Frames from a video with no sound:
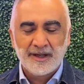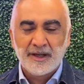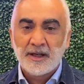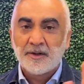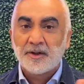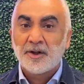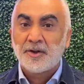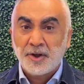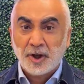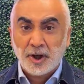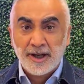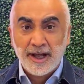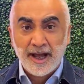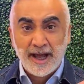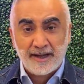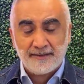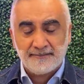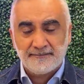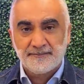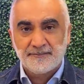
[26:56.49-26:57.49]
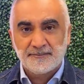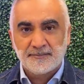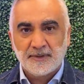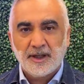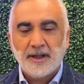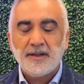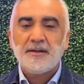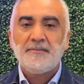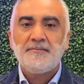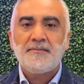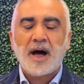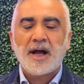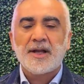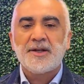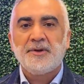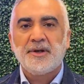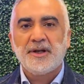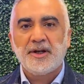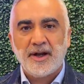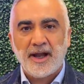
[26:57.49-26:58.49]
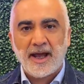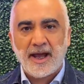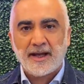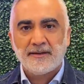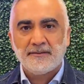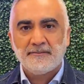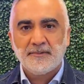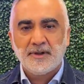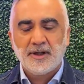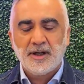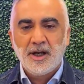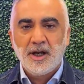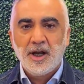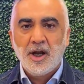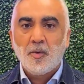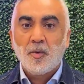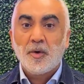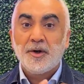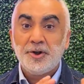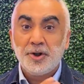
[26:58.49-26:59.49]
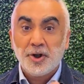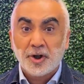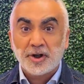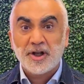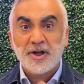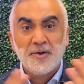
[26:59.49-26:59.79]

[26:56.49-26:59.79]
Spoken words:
The third hat is a mind reader hat, where you're going to